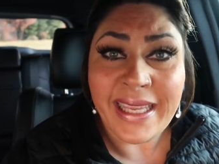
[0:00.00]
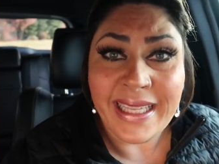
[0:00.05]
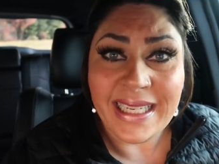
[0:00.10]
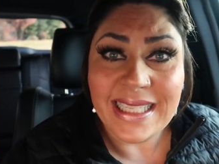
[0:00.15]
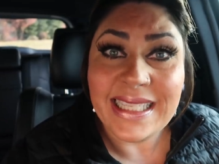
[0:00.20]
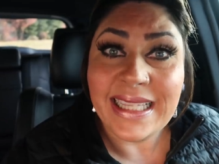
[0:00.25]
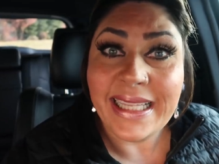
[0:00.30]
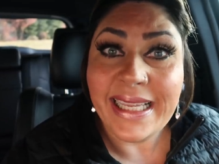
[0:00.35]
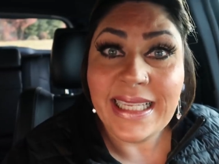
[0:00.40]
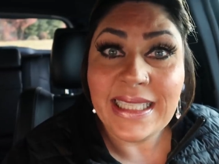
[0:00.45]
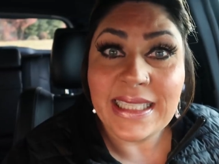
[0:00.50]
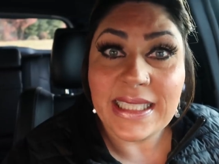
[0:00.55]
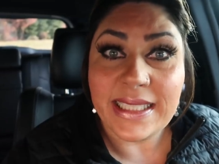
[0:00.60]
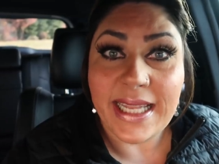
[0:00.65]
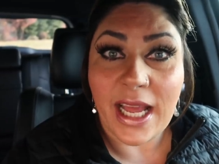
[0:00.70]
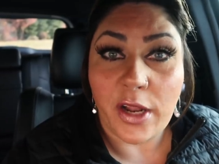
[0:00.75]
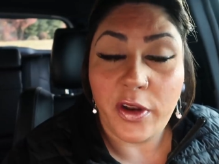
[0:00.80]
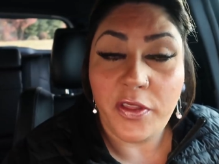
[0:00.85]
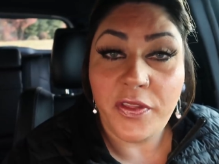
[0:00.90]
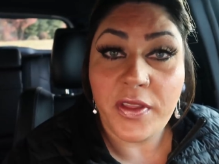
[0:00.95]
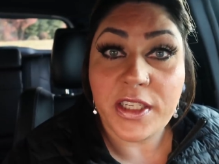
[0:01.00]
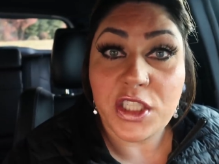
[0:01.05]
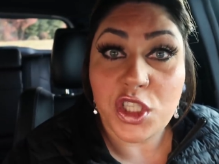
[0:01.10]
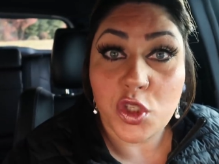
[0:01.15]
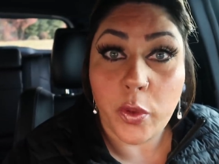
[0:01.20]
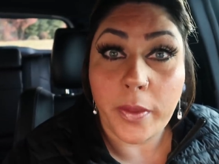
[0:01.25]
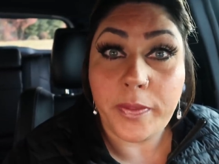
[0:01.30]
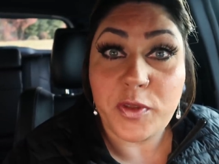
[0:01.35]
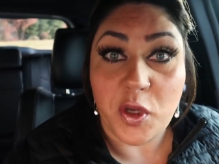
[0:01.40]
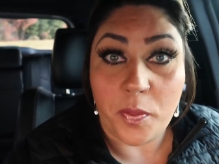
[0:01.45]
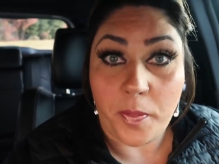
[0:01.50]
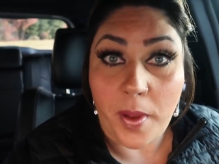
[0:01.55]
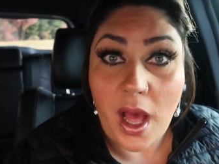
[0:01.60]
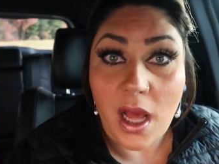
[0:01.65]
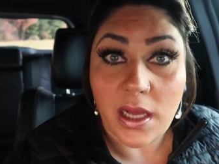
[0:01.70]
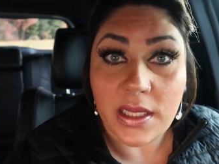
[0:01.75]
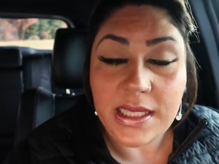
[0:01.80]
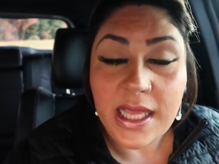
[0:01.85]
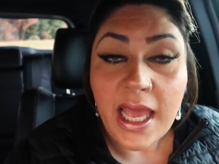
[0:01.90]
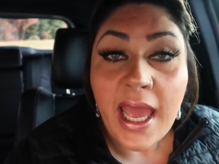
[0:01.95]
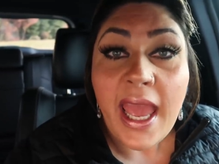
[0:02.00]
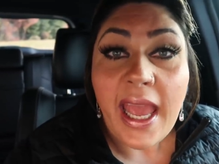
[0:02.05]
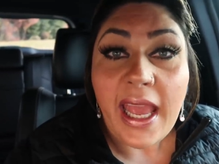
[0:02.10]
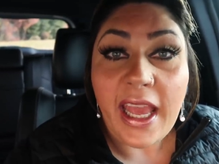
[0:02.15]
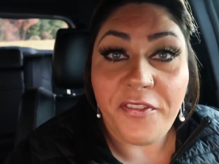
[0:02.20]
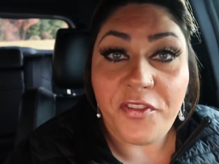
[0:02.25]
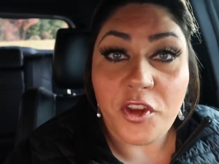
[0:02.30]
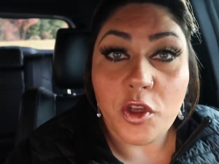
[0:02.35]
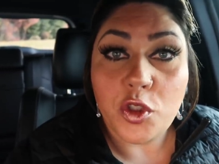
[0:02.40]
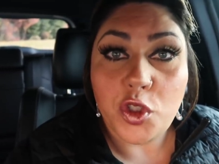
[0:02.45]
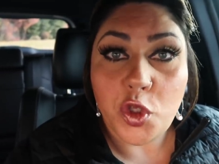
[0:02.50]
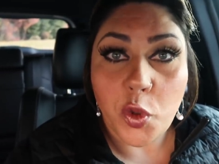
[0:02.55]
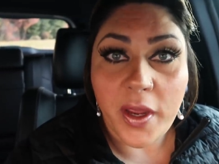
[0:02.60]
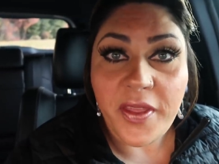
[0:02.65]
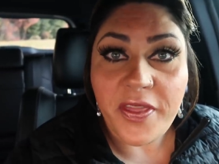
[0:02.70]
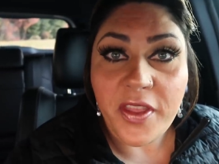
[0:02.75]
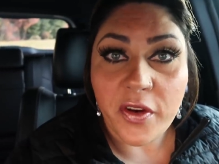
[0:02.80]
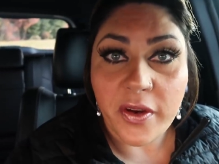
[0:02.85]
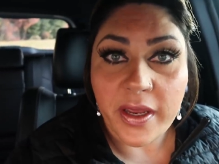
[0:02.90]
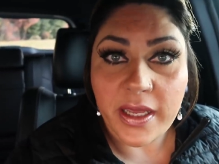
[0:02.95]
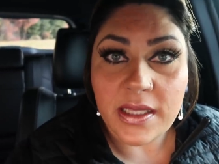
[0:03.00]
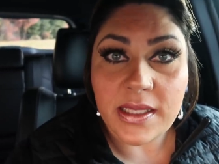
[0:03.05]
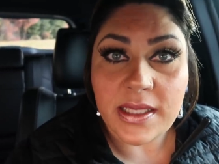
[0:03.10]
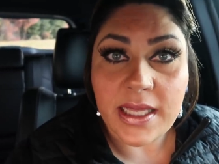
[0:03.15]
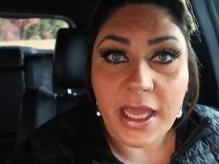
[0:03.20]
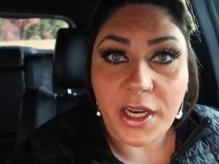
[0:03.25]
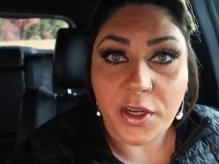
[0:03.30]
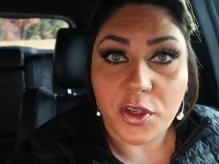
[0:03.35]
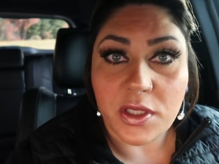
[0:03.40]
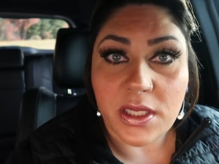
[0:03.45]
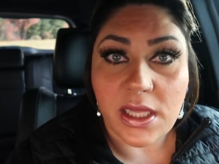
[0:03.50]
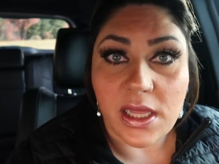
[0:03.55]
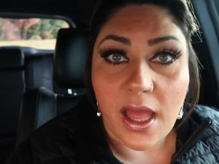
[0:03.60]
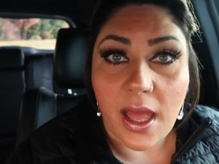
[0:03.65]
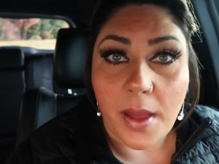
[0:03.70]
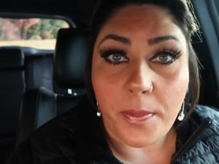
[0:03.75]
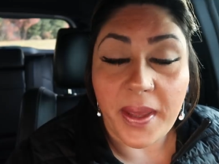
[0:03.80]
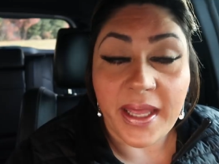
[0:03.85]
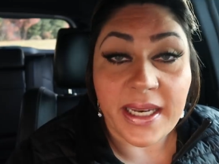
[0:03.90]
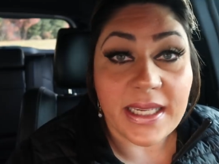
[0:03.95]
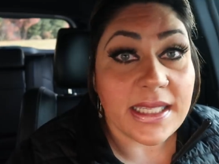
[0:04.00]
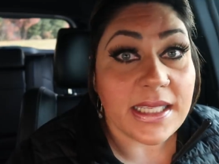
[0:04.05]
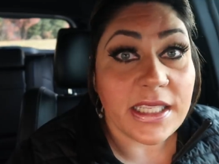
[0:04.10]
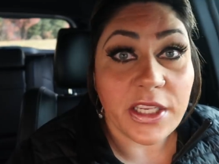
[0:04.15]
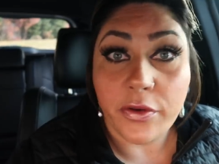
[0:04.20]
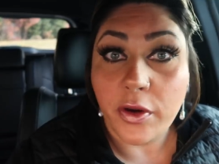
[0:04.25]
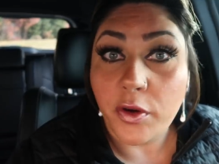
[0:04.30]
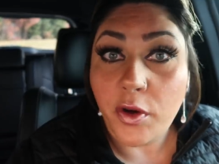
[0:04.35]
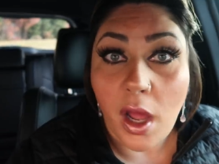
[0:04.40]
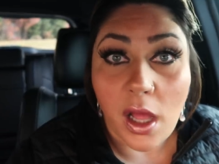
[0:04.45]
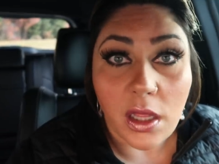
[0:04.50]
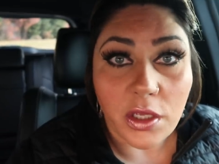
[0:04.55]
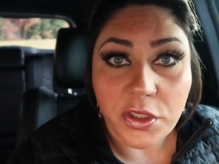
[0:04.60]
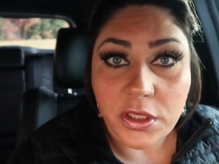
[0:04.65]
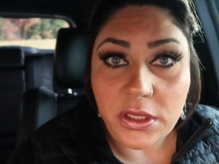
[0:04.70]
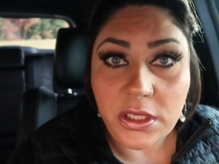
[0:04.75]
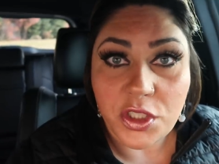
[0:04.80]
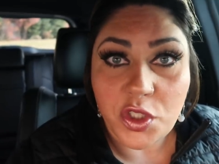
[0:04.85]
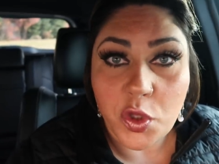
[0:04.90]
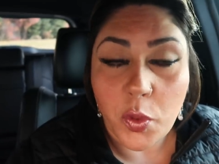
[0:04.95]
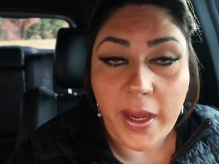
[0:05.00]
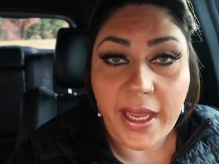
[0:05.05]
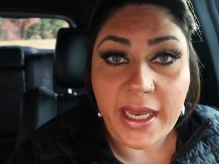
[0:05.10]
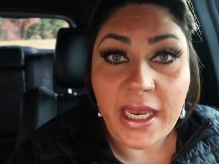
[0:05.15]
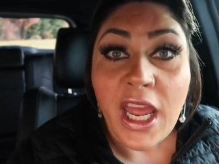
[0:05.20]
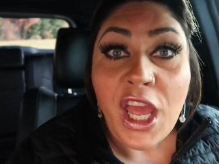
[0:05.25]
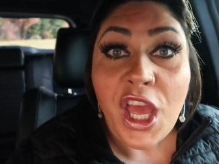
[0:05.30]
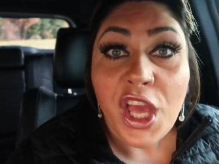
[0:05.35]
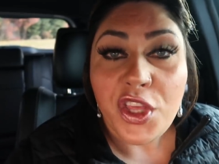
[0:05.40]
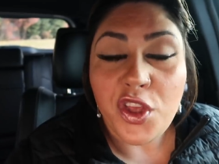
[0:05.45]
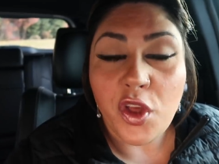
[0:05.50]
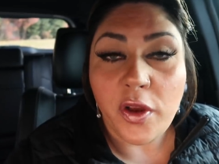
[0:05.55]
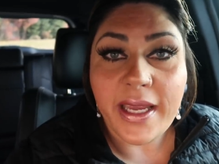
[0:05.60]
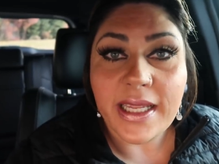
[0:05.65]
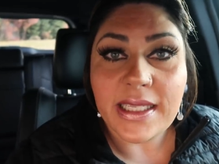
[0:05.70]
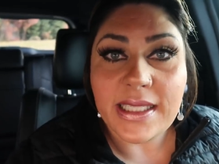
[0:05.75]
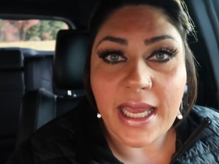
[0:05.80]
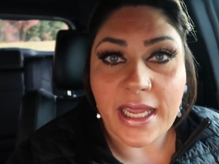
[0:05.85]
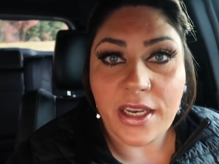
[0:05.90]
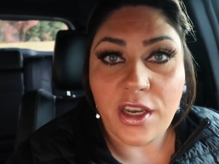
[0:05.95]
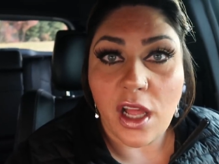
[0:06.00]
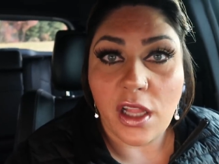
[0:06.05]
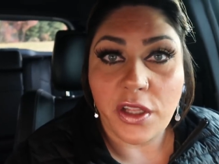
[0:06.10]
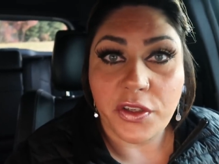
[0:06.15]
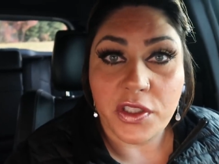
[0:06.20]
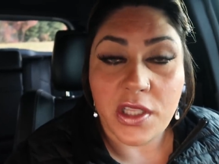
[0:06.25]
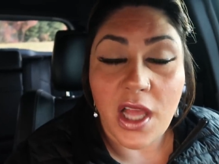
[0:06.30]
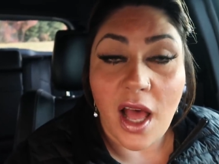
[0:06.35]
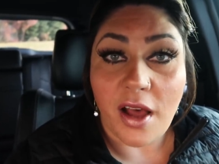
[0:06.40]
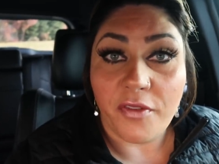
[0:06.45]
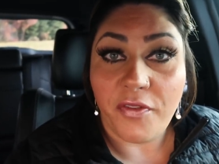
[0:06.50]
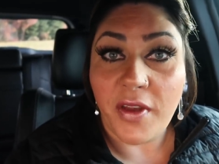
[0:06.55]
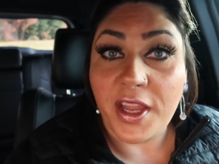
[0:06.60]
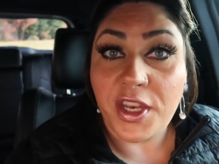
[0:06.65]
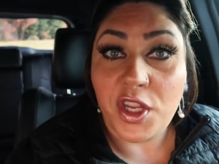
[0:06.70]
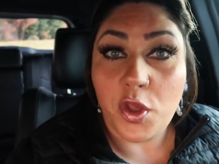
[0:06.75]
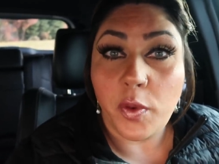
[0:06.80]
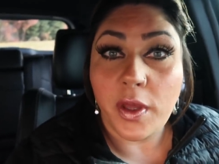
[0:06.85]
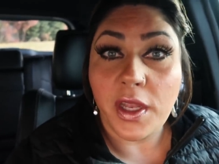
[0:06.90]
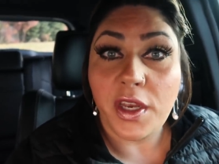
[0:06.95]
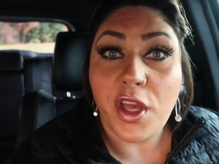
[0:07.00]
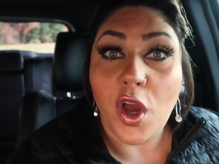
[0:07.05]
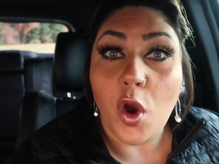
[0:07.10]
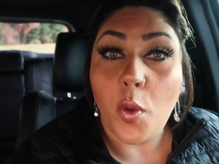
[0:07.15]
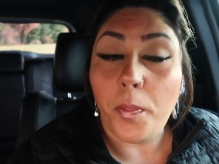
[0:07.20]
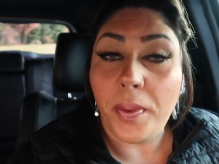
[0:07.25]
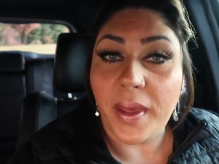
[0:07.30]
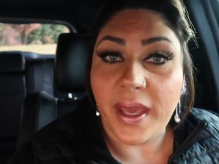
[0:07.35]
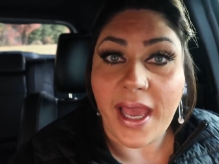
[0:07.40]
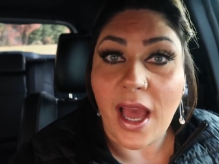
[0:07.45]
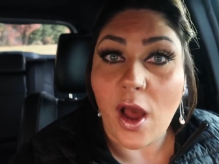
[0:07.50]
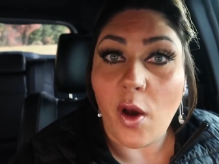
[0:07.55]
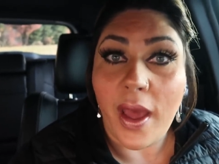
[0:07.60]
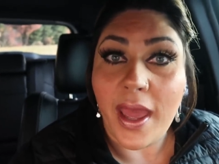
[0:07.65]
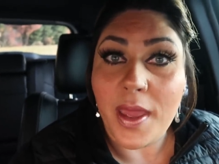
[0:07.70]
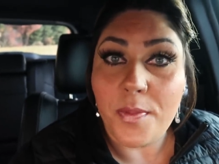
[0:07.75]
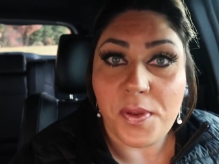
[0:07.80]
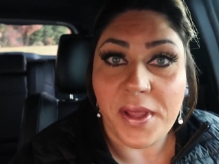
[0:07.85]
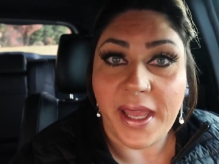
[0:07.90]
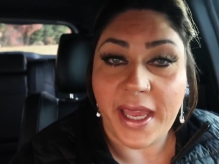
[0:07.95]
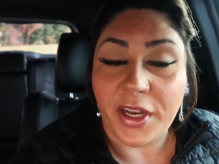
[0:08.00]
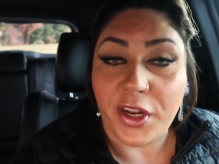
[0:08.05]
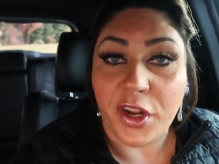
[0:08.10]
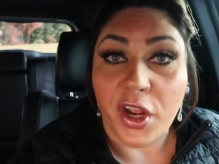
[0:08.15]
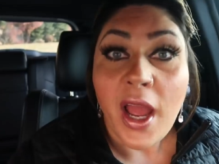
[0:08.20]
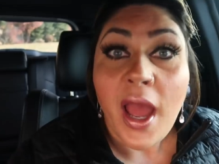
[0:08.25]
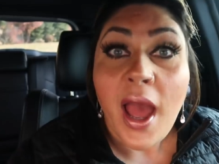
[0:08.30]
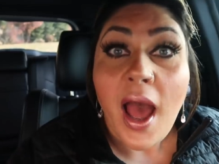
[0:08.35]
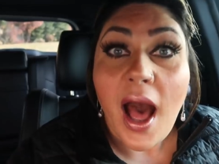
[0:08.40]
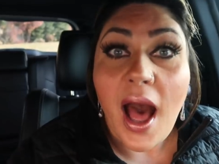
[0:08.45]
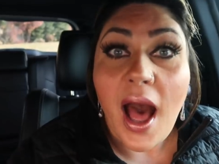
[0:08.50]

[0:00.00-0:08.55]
It is linked down in the description box. If you join their Insiders Club, it is $0 to join. You'll get $10 off and you can go pick out a planner.